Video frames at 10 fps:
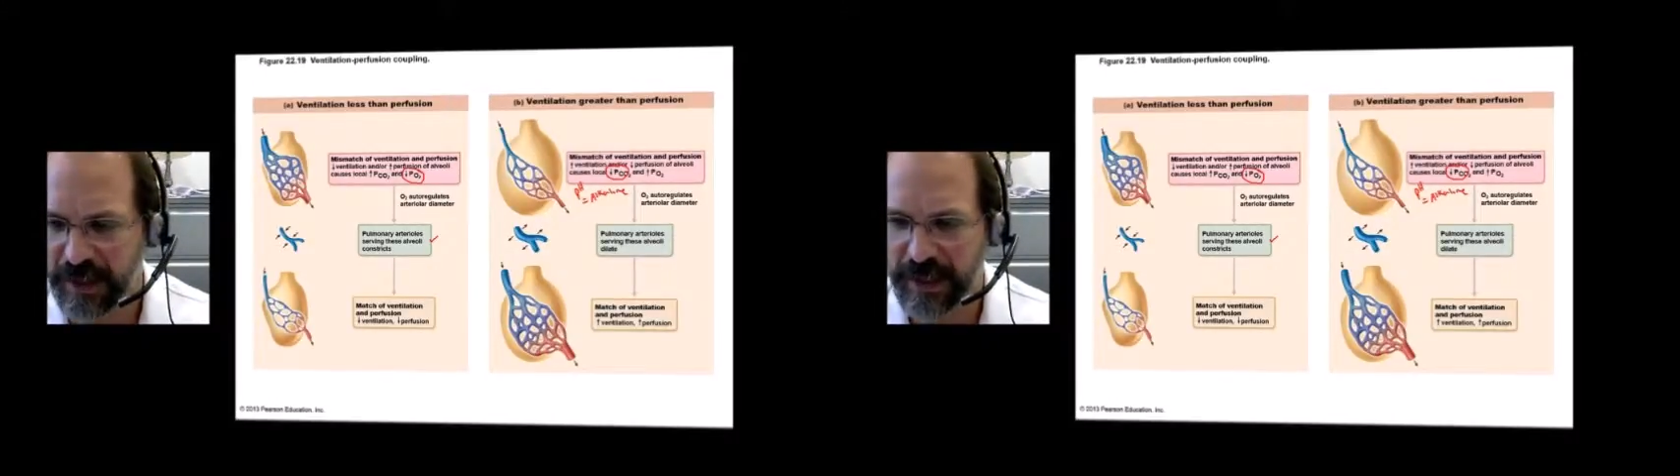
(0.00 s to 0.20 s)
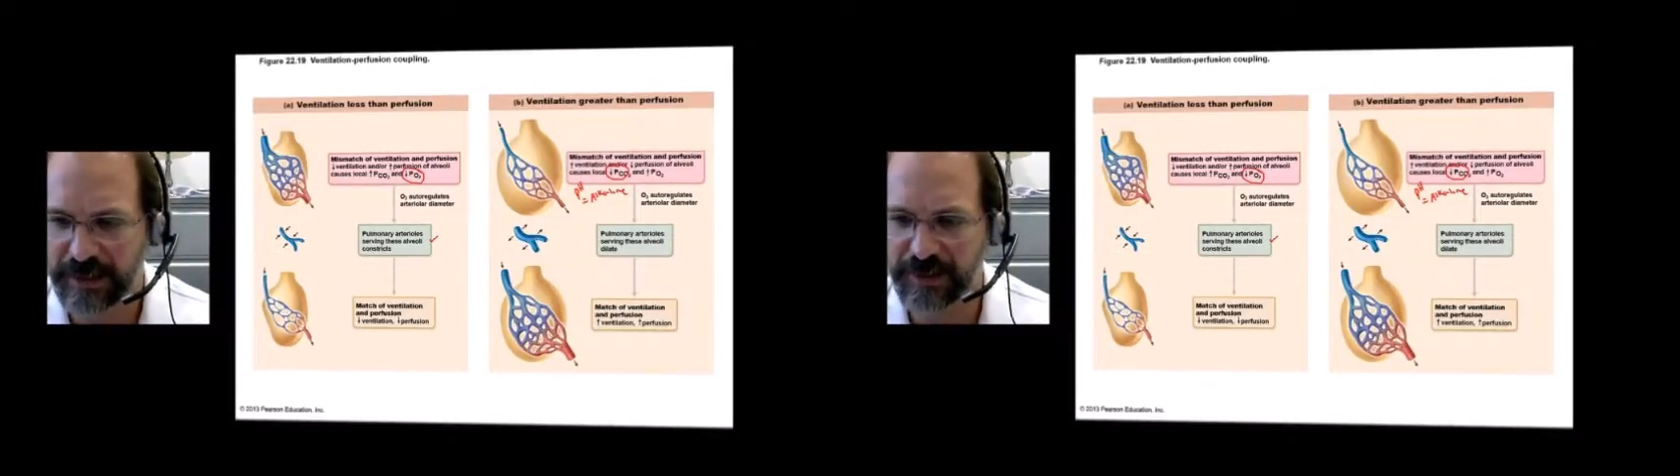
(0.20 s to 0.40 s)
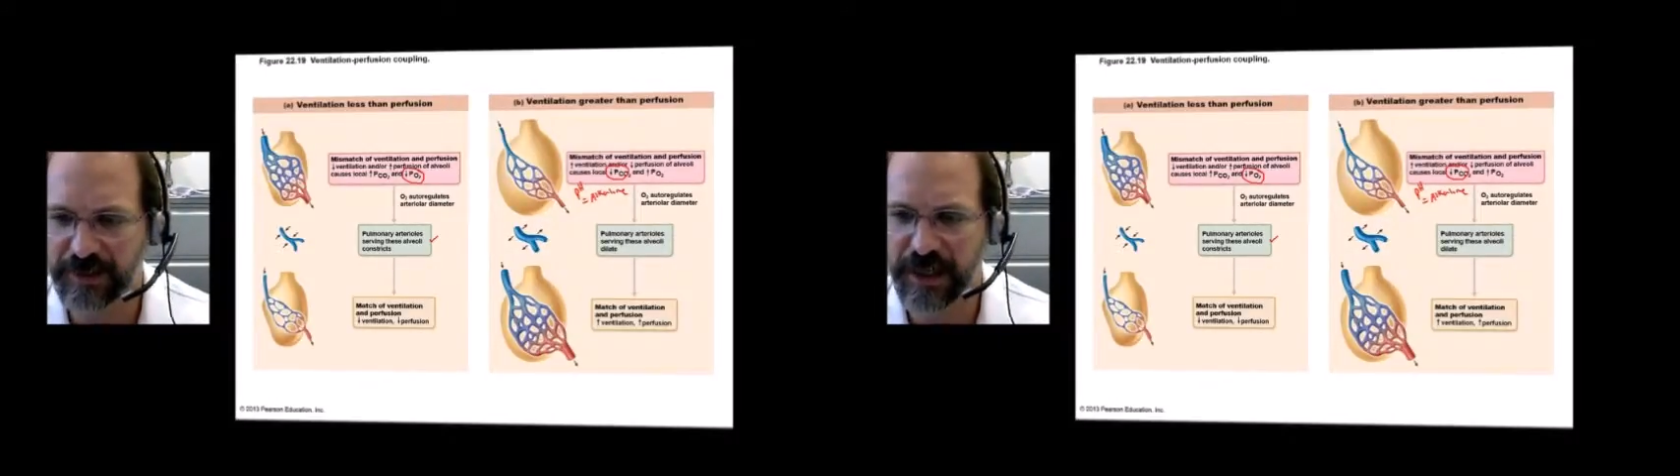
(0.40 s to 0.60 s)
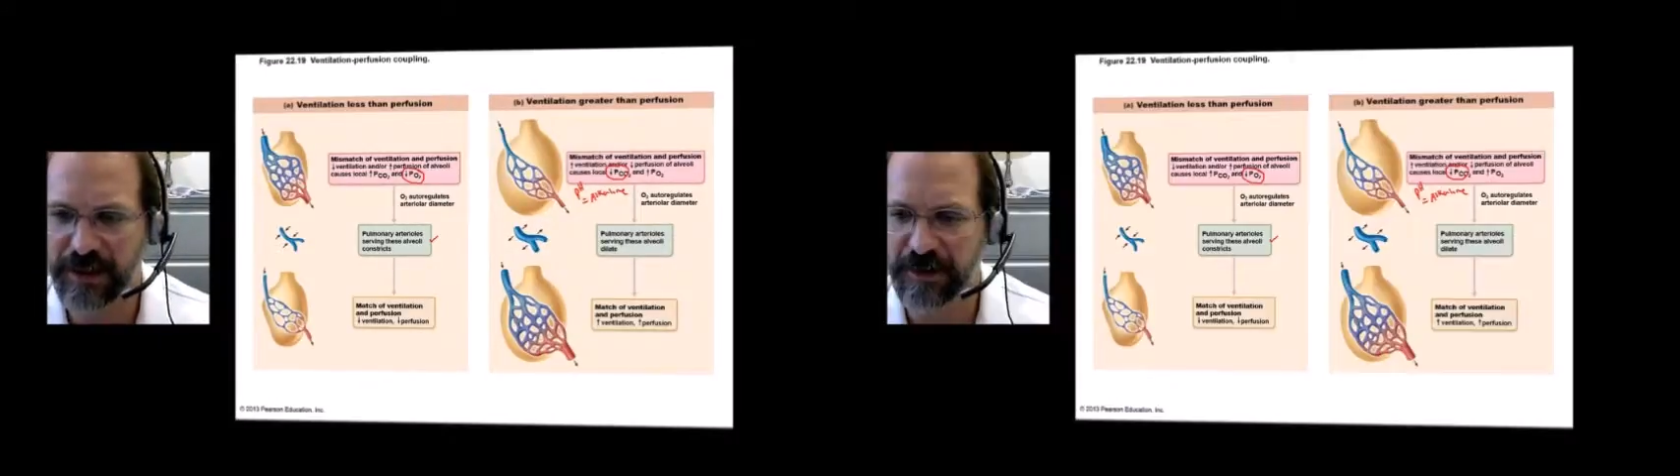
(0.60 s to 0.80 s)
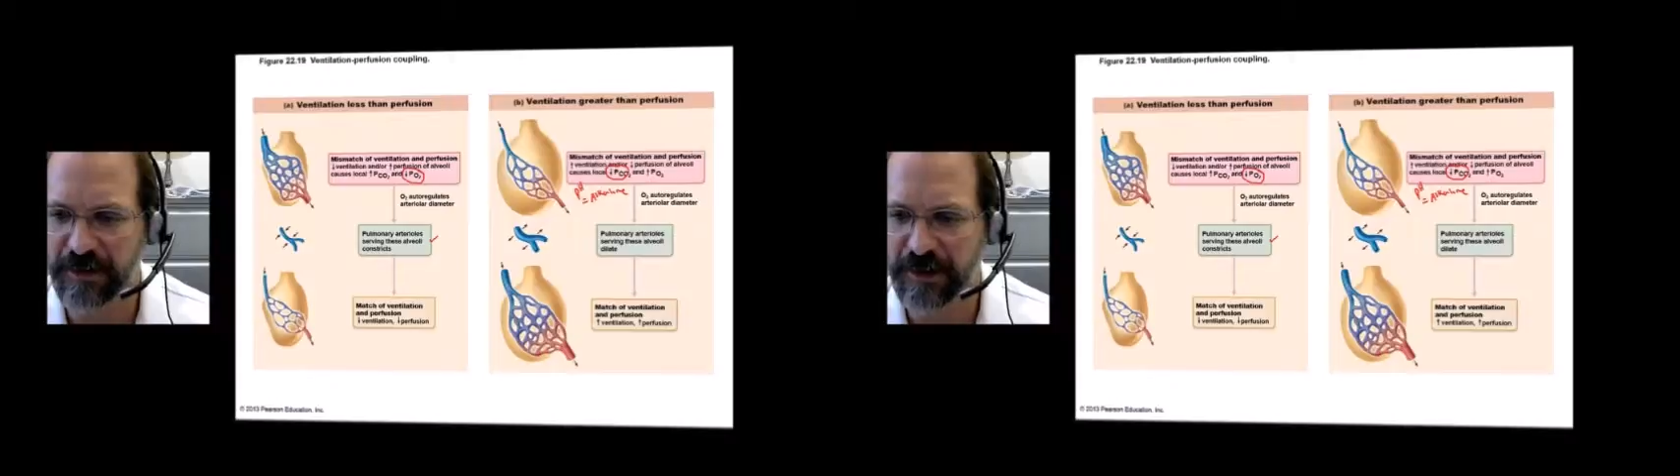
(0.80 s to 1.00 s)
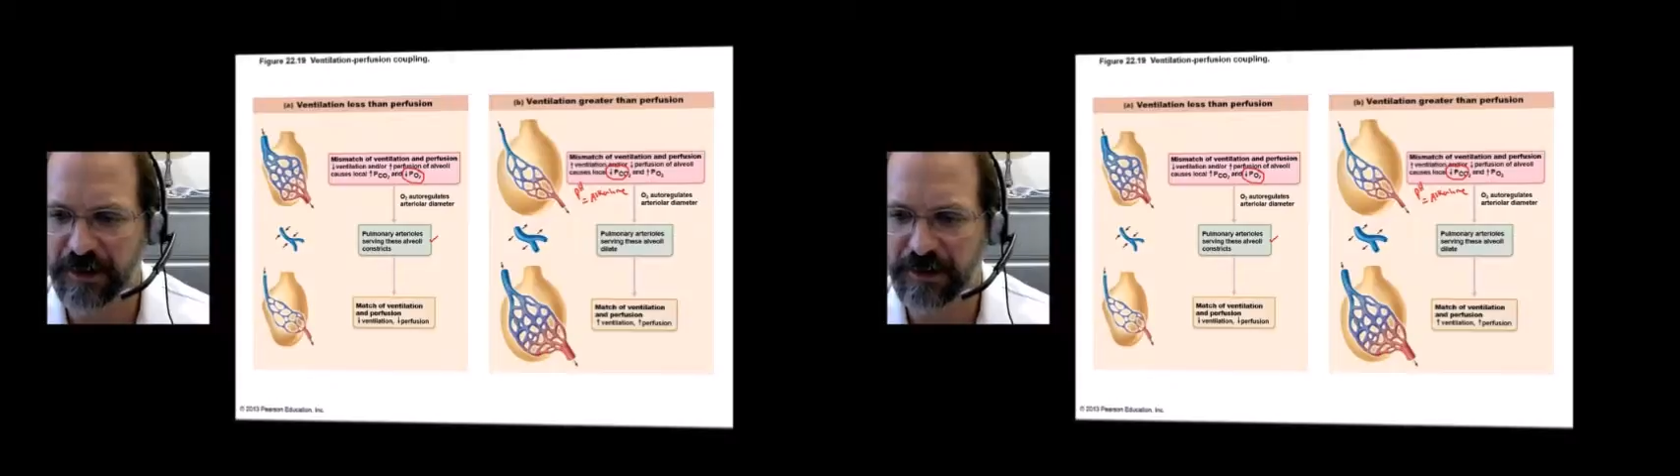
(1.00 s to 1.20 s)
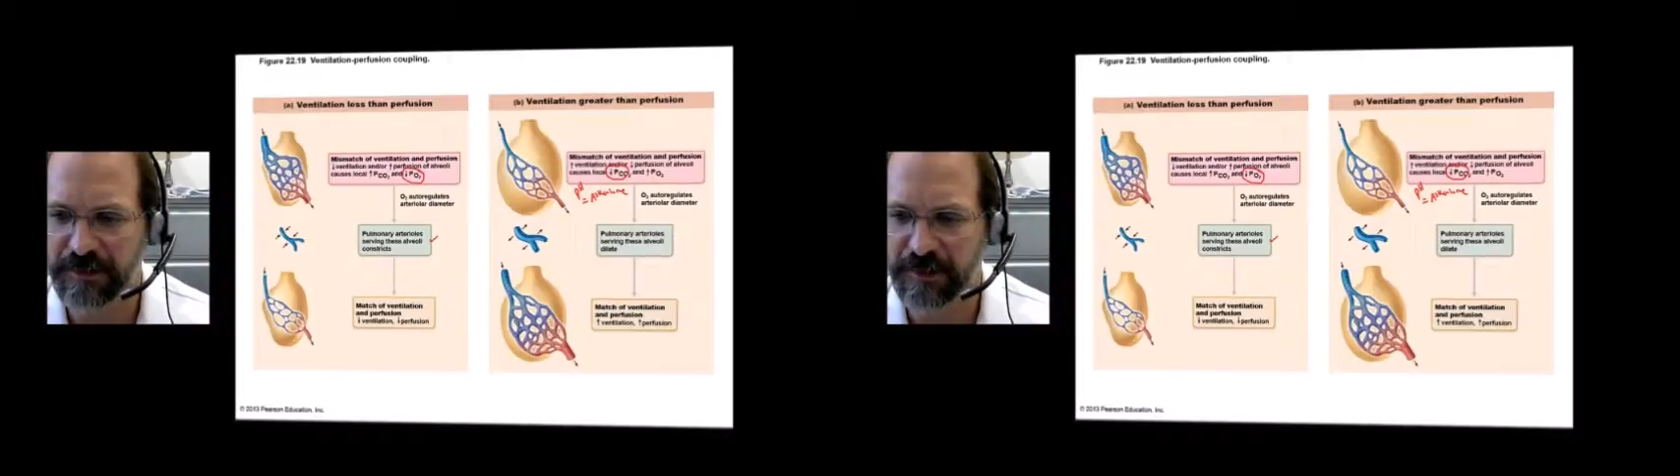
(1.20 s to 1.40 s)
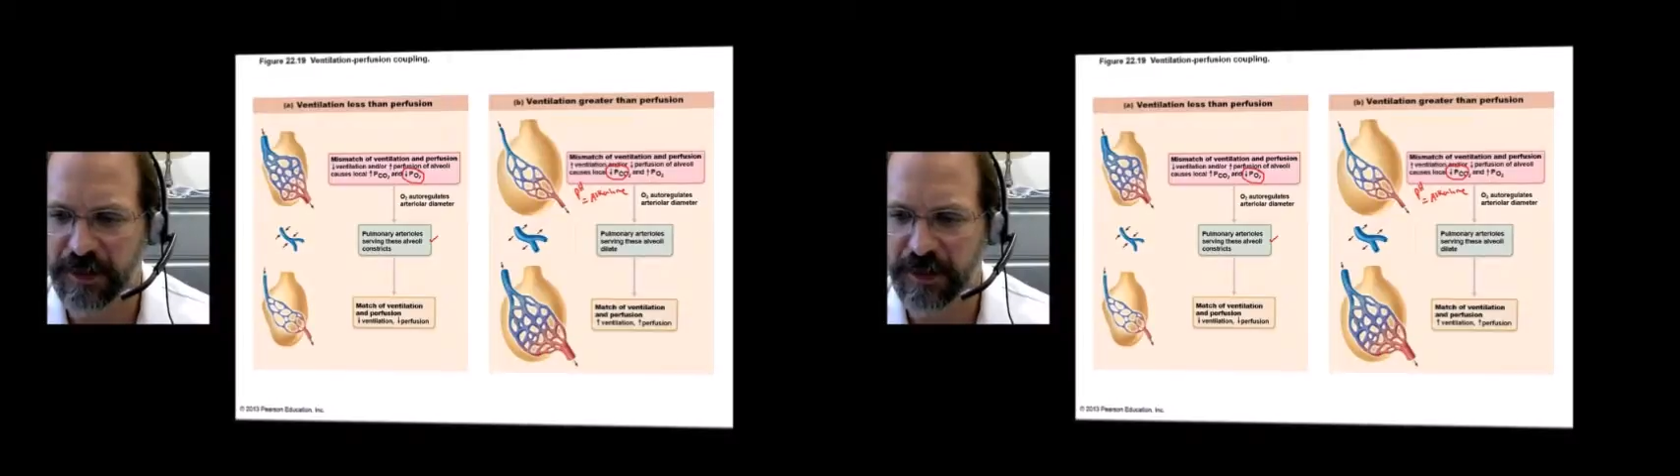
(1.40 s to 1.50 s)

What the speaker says: And oxygenation of the